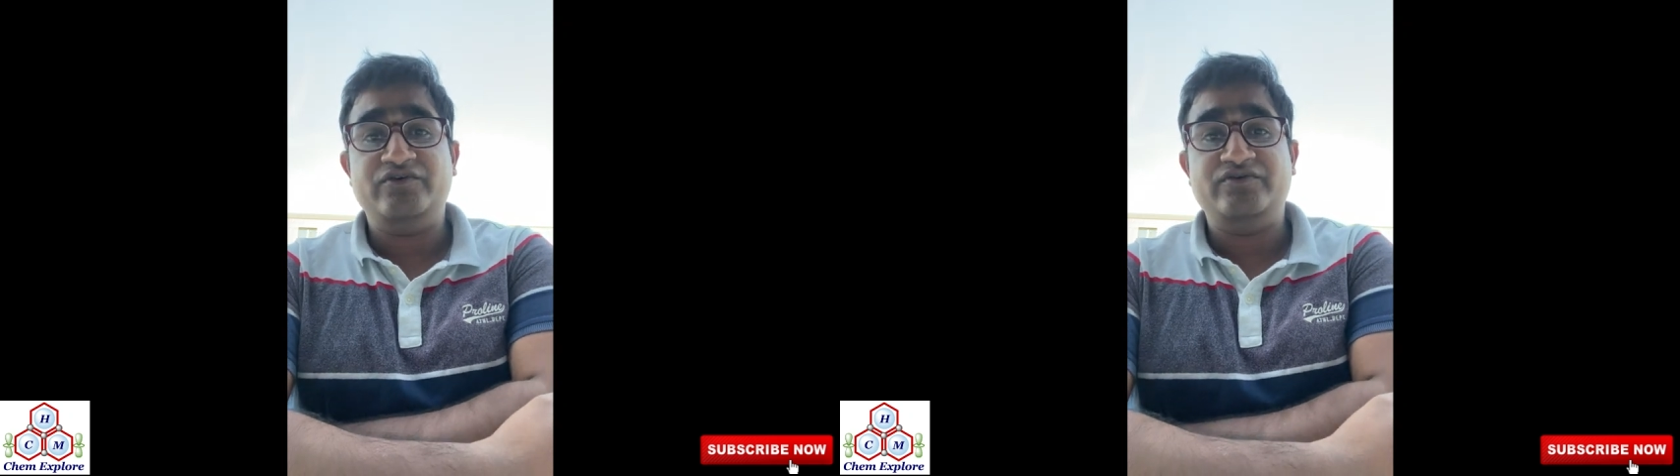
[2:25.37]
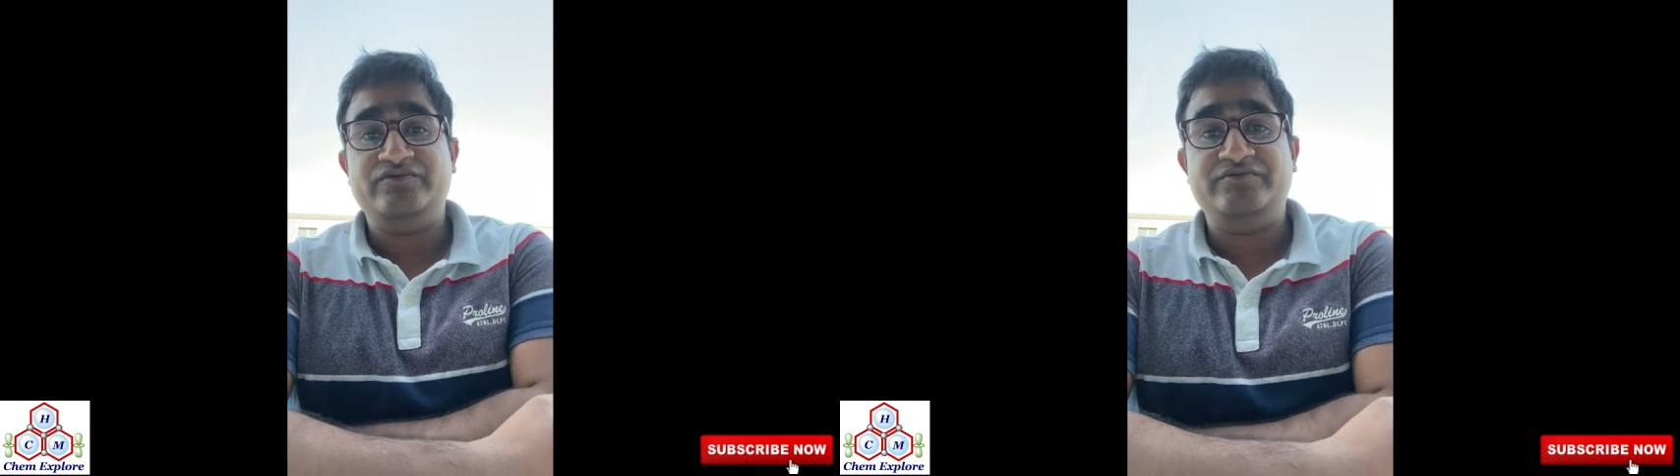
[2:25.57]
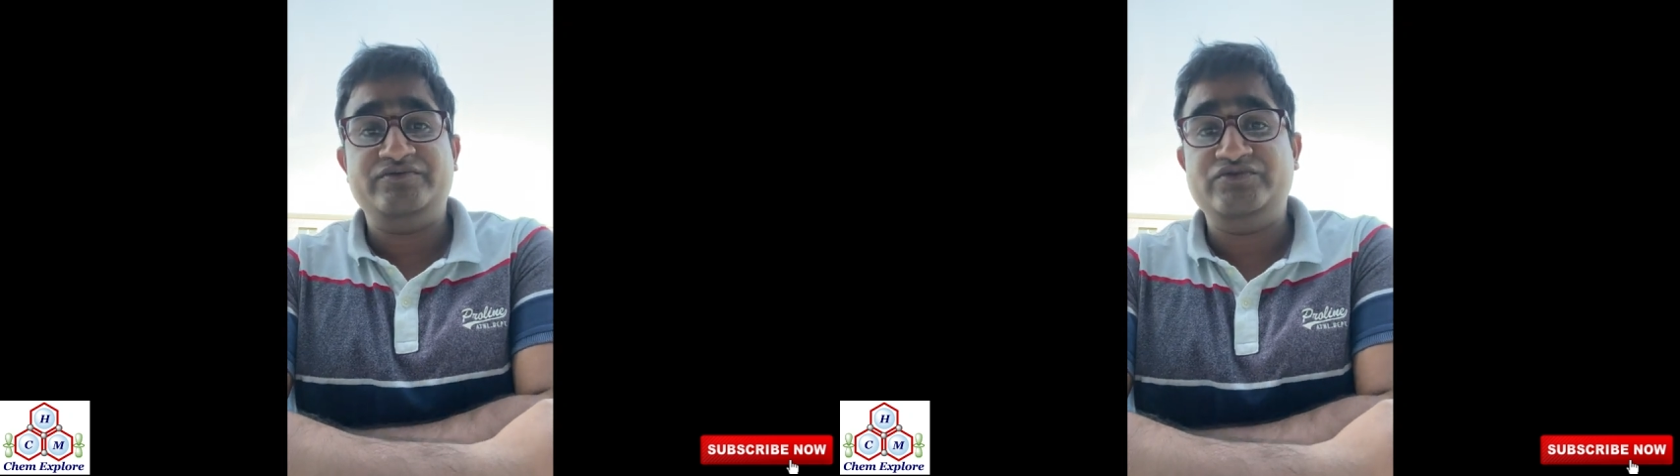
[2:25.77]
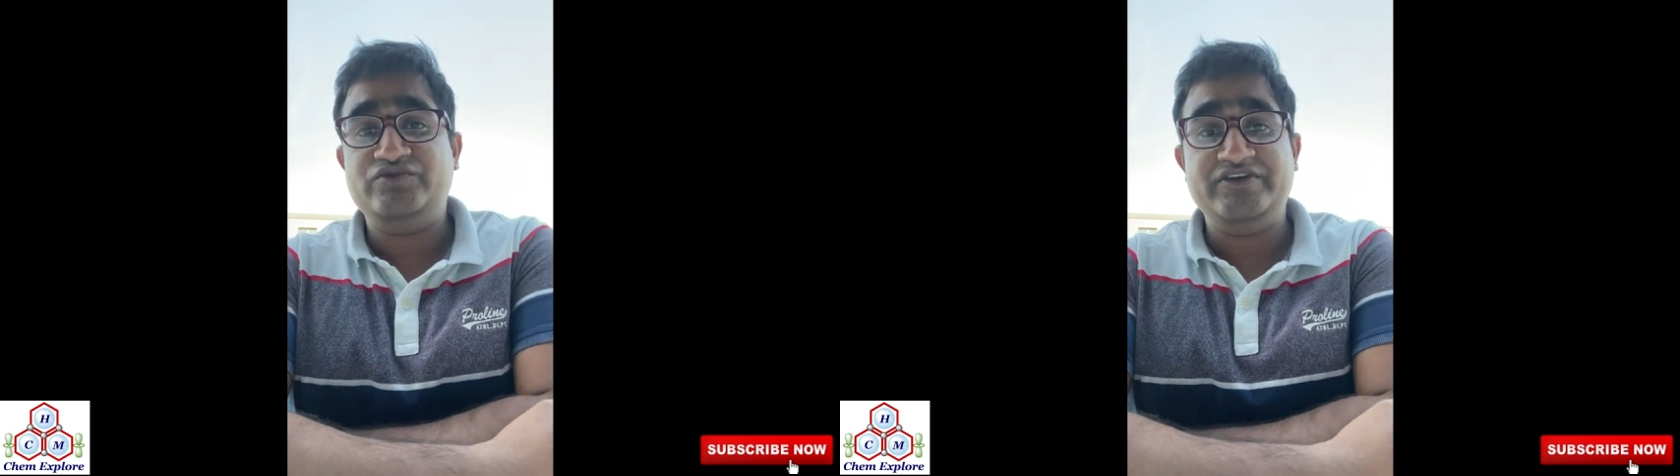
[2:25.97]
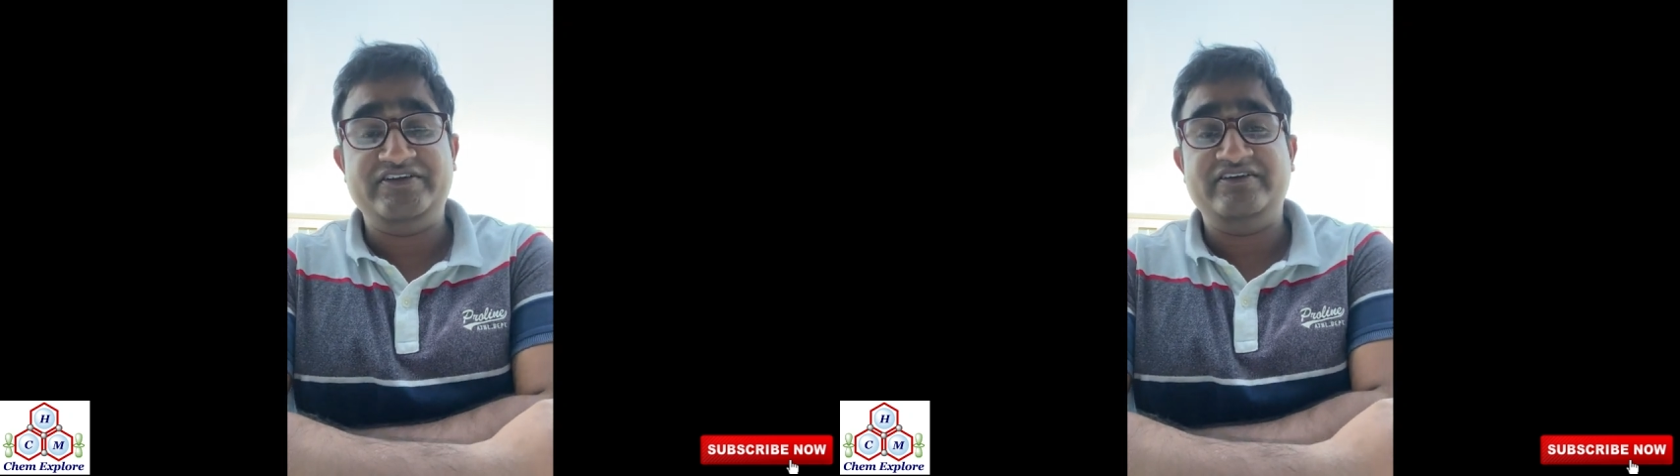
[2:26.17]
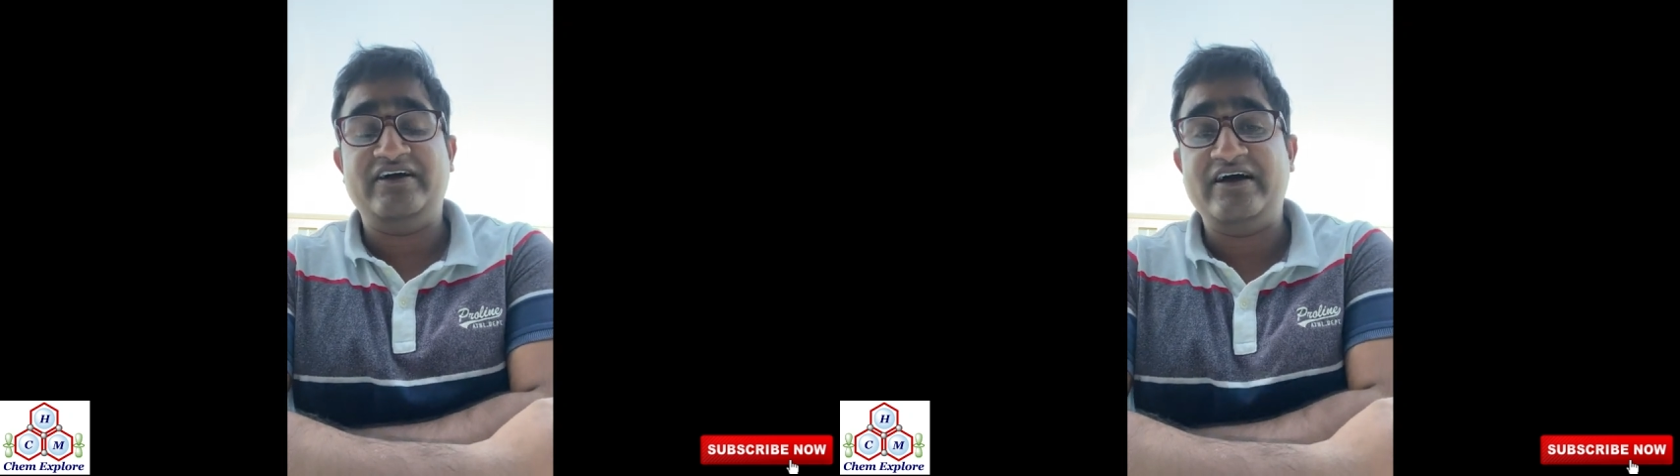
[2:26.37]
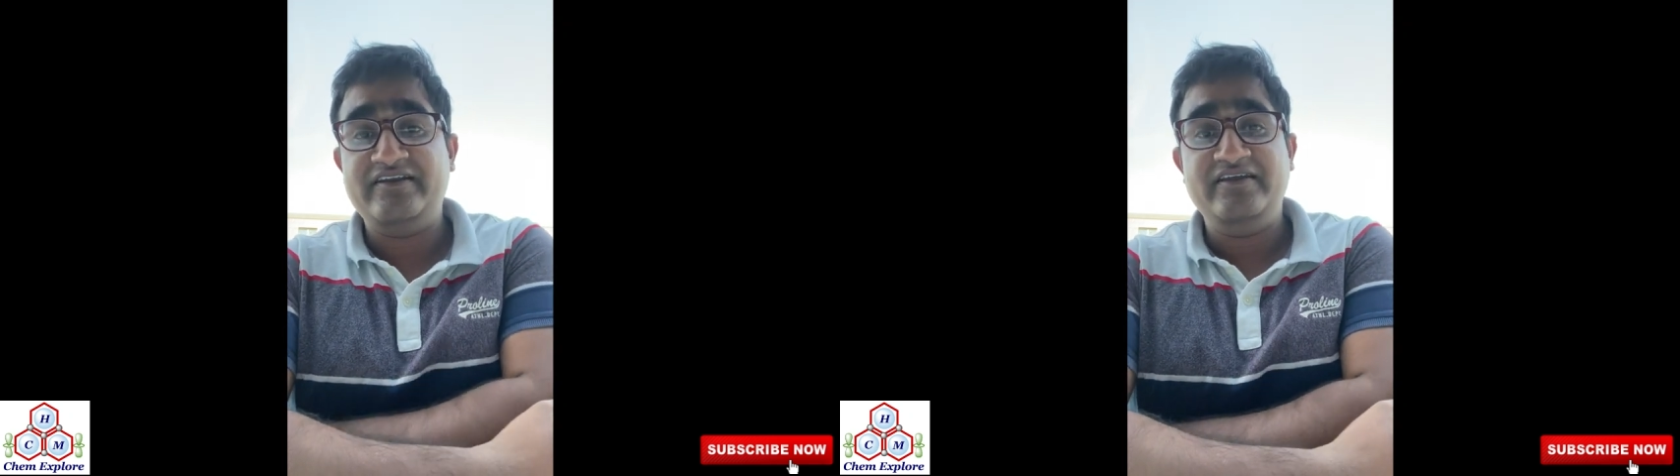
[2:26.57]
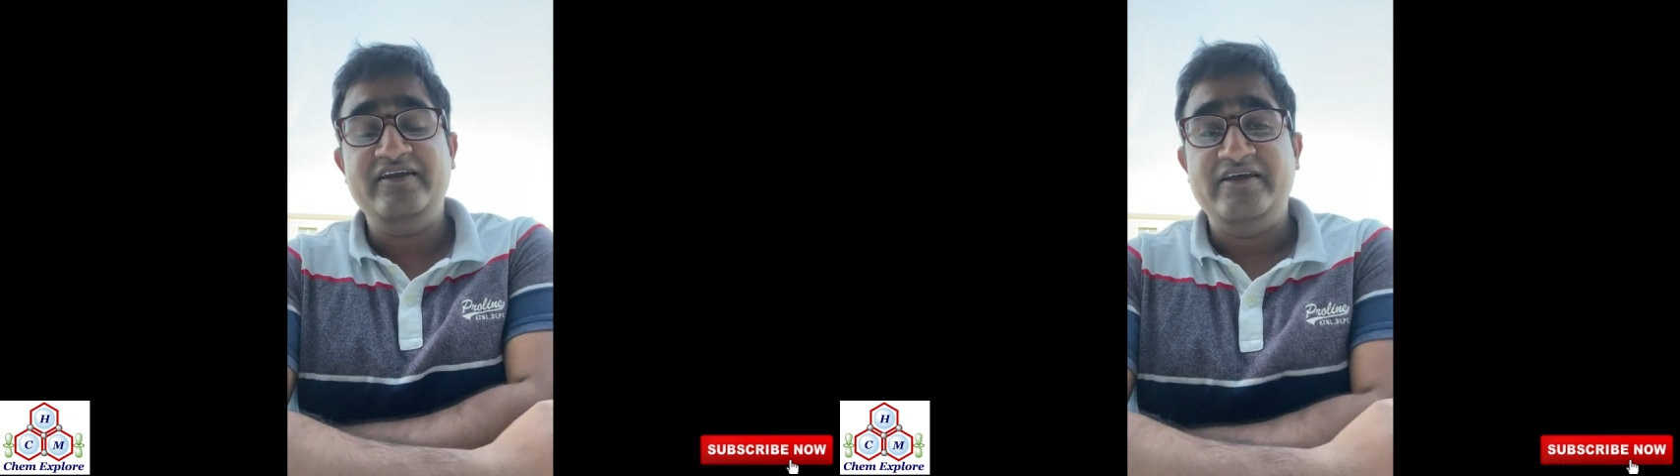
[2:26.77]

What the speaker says: don't do it in hurry,